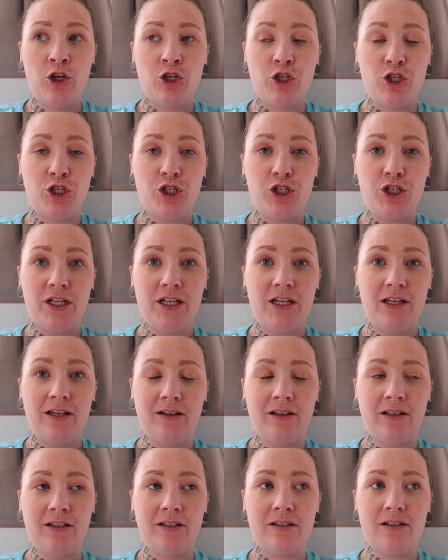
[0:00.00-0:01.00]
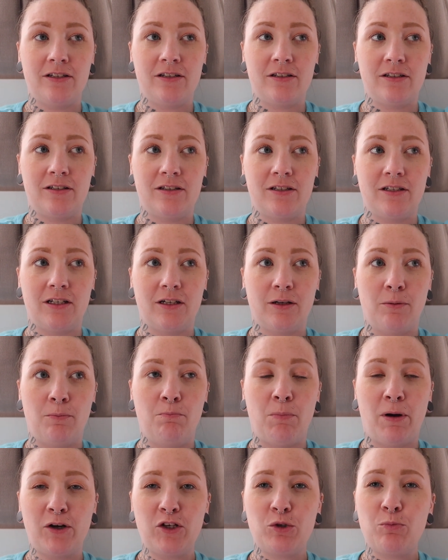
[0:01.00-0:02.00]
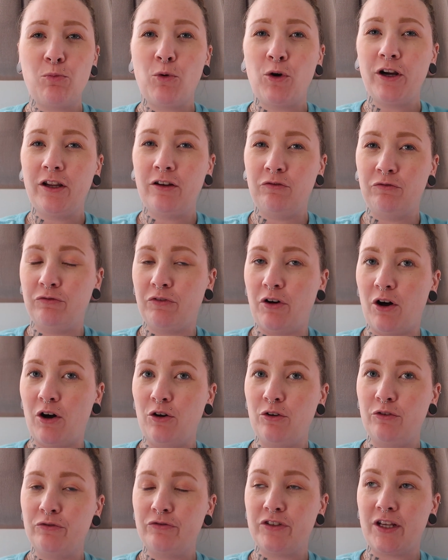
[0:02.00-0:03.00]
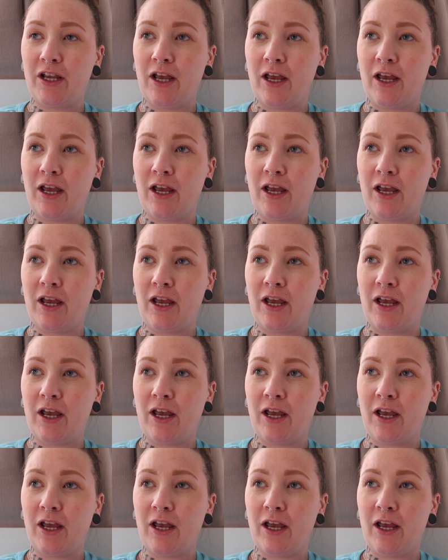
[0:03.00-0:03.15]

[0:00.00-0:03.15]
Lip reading: She is much more involved